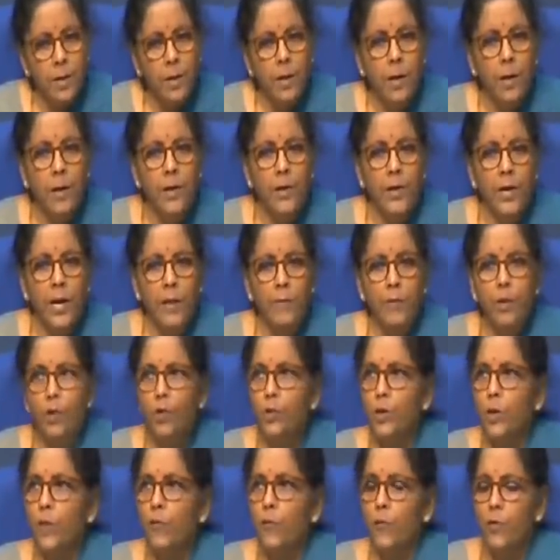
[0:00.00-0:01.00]
revenue
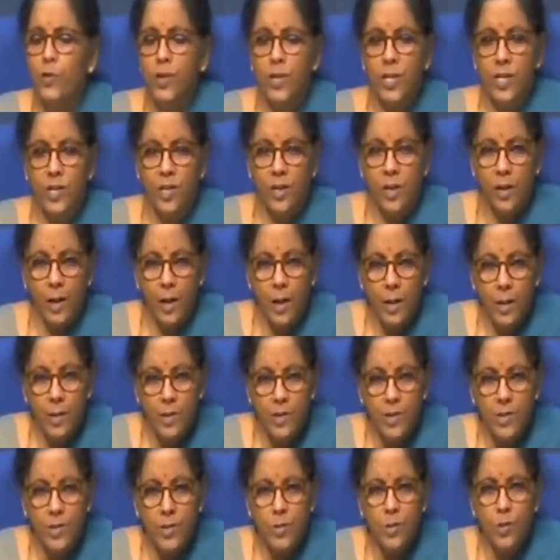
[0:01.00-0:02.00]
deficit
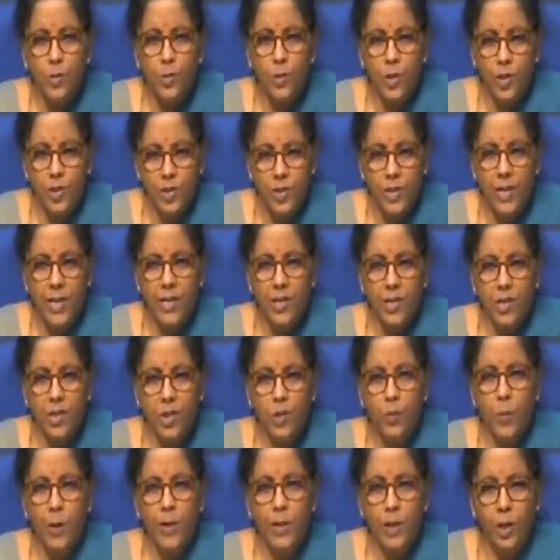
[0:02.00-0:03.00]
grants to the states,
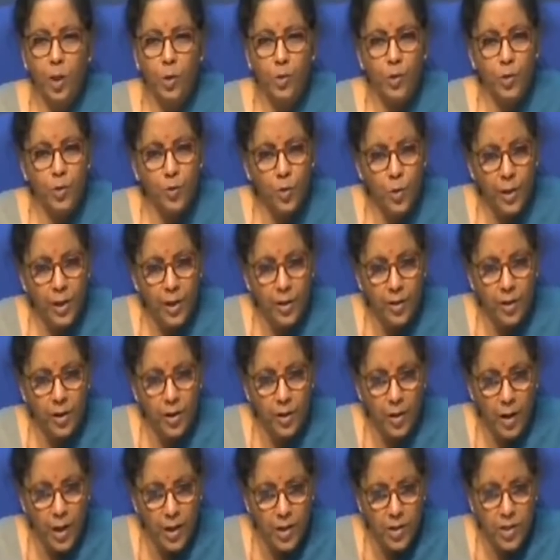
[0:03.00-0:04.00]

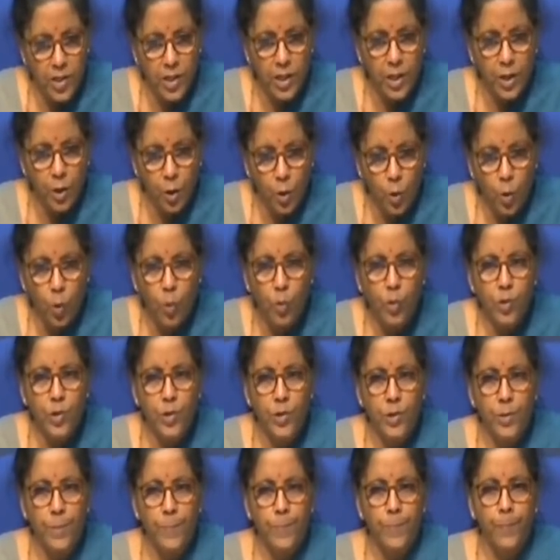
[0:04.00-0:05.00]
12,390
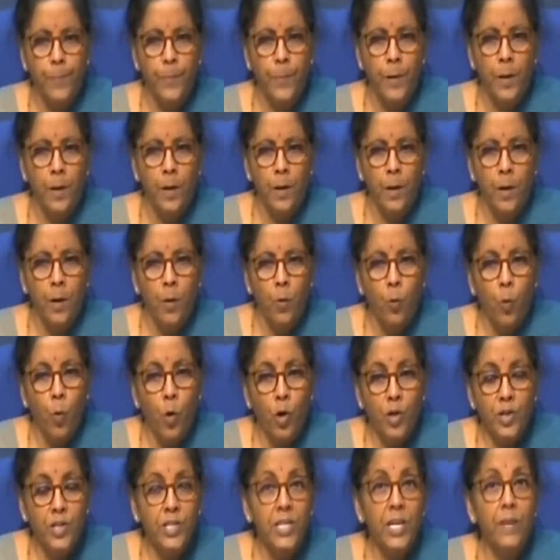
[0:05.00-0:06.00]
crores,
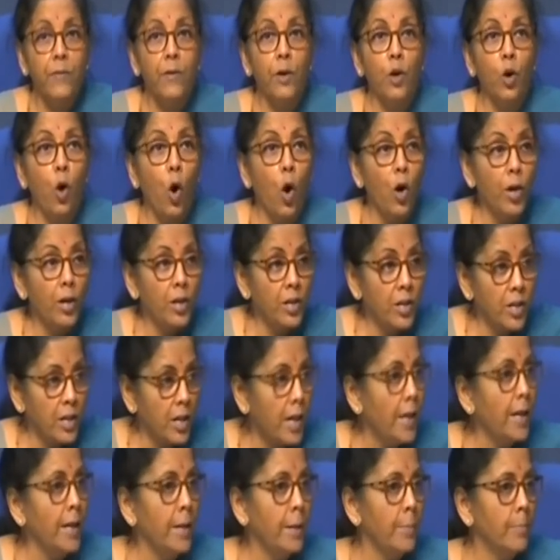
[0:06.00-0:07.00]
was given on
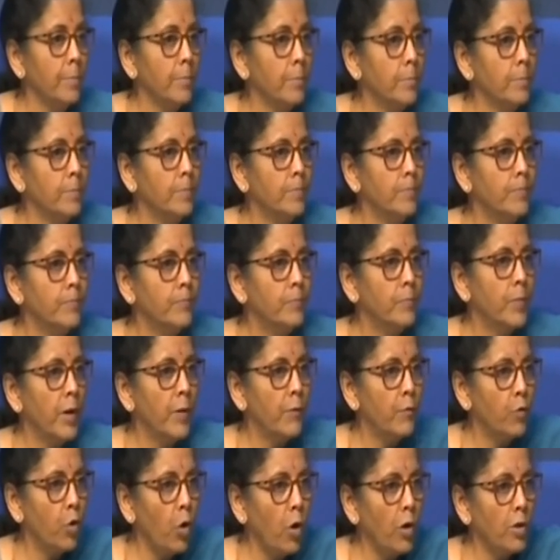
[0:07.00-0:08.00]
time. We have
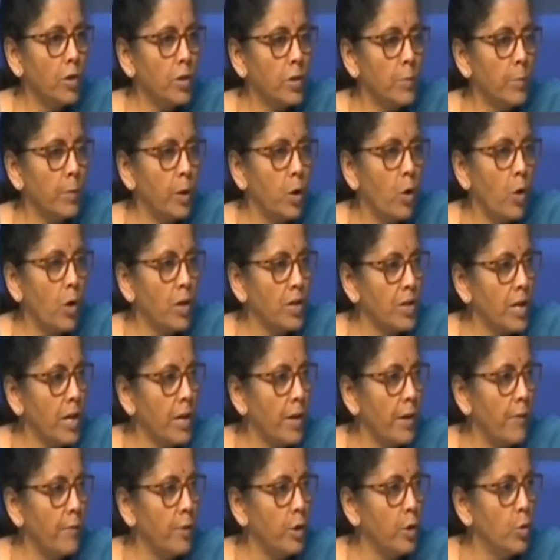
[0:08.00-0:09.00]
not, because our
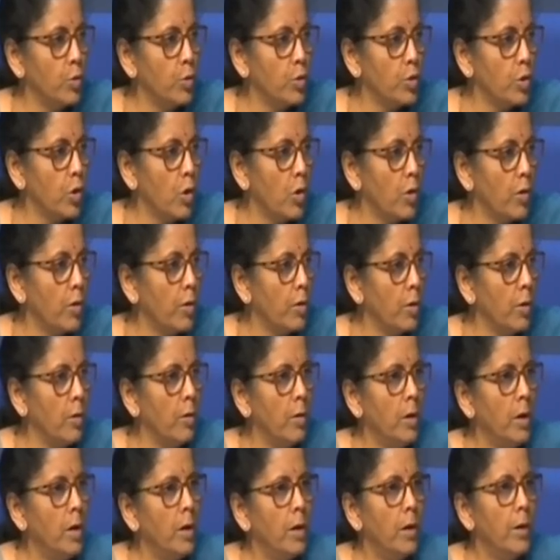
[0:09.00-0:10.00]
revenues or,
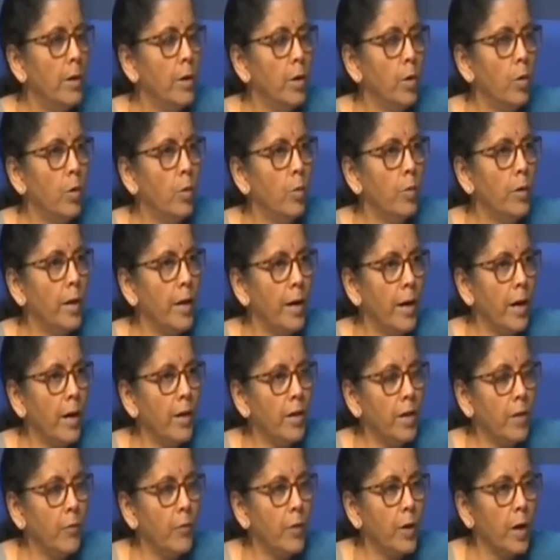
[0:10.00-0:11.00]
there are
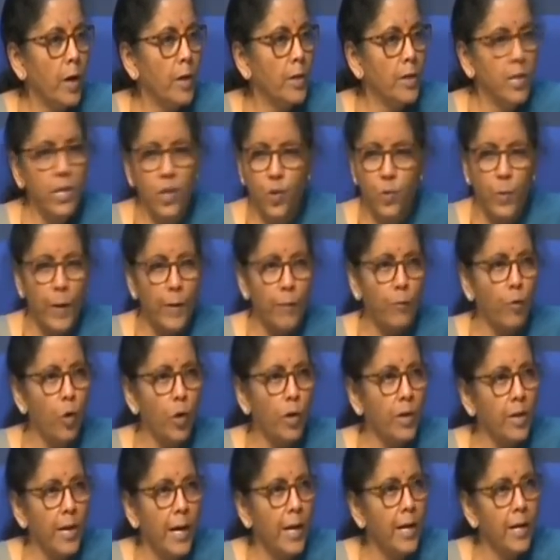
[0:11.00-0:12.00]
difficulties, we have
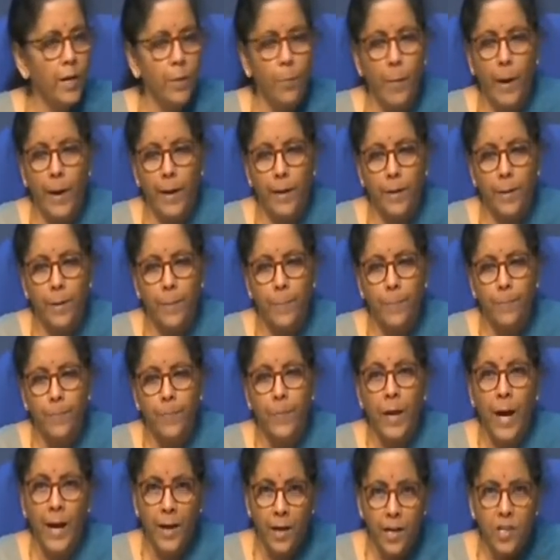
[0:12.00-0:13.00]
not held back.
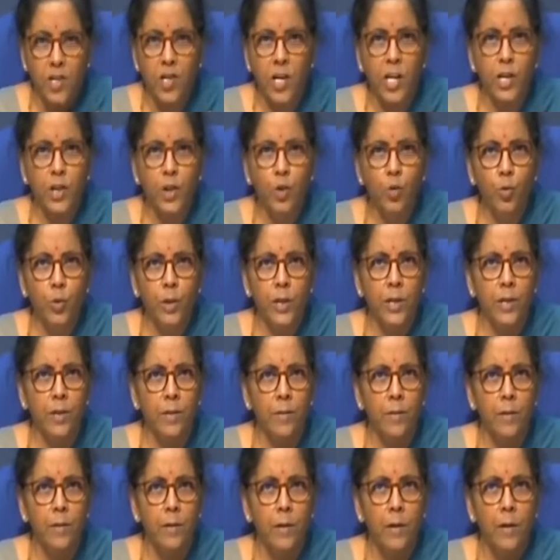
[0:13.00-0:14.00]
And it's our duty.
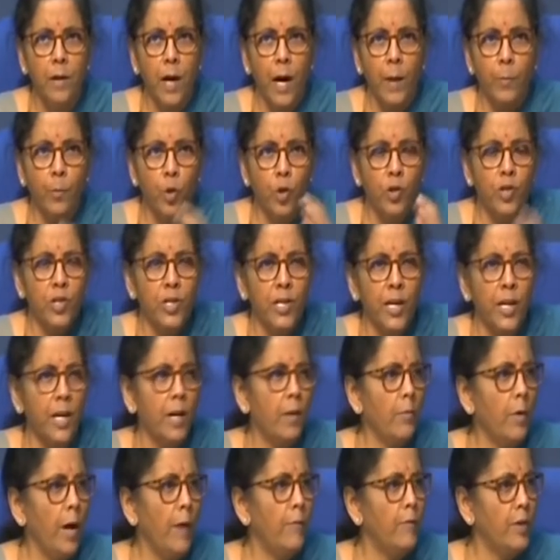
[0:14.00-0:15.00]
I'm not saying
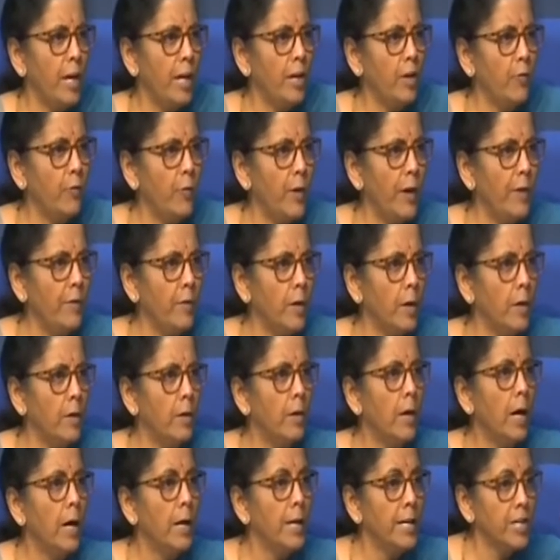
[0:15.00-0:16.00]
we have done a favor.
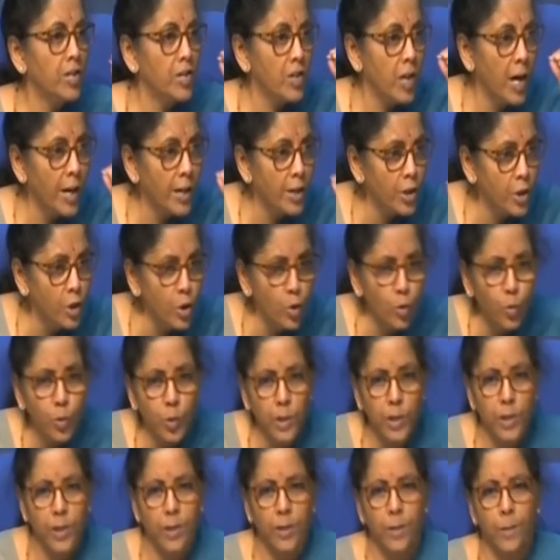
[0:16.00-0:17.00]
It's our
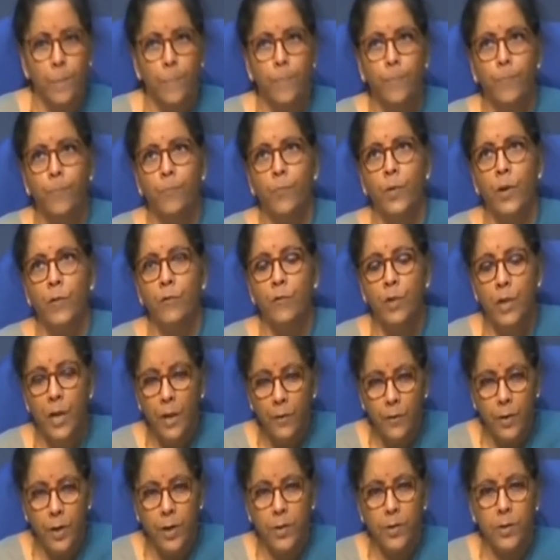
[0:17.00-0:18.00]
duty. We have
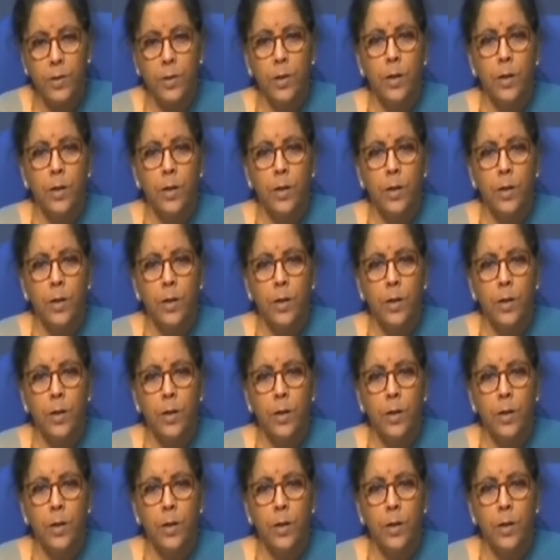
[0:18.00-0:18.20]
given it.